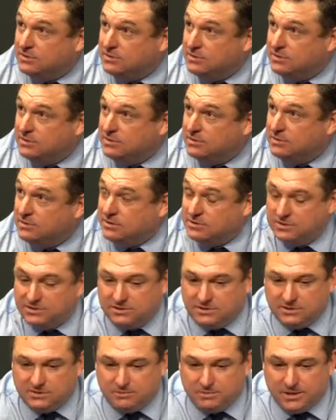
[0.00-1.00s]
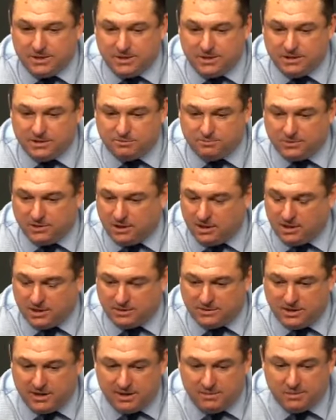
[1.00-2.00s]
good as he's looked since he's been here. He's put a
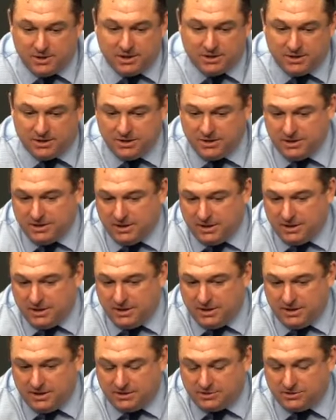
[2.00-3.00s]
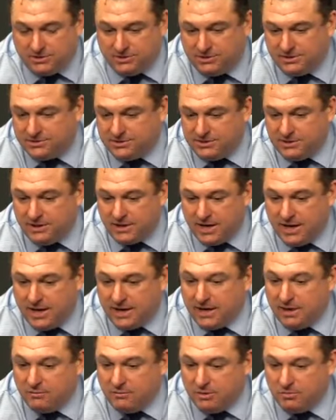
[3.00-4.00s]
lot of time in, and it's good to see a
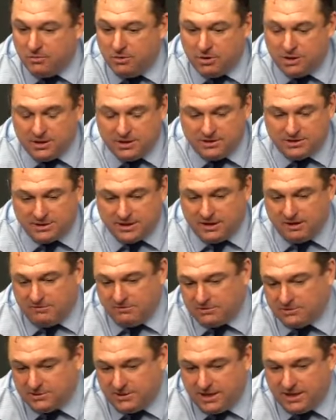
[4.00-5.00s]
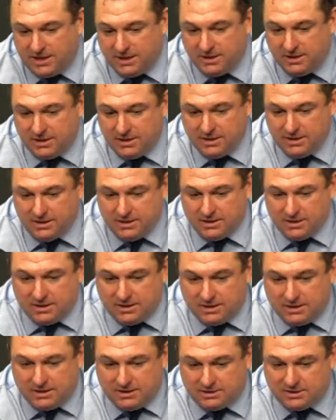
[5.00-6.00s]
guy get rewarded. He's obviously had a
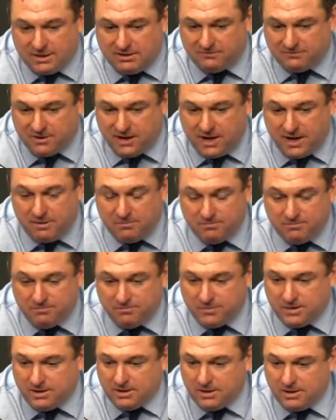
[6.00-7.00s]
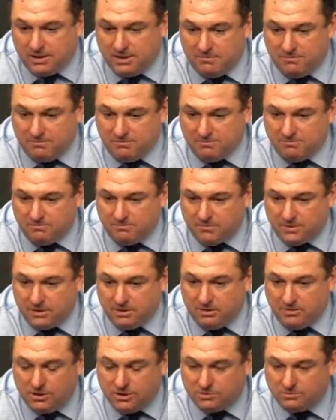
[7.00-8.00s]
uh, tough time, um,
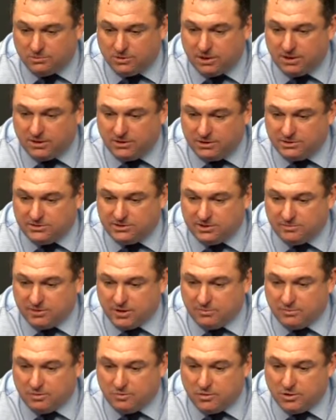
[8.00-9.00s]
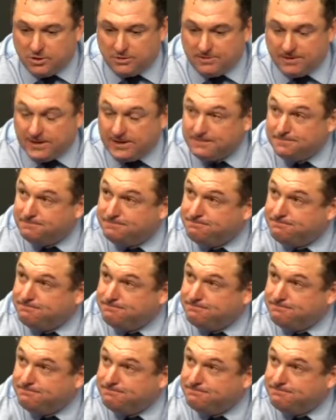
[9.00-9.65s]
you know, and it's really good to see him get rewarded tonight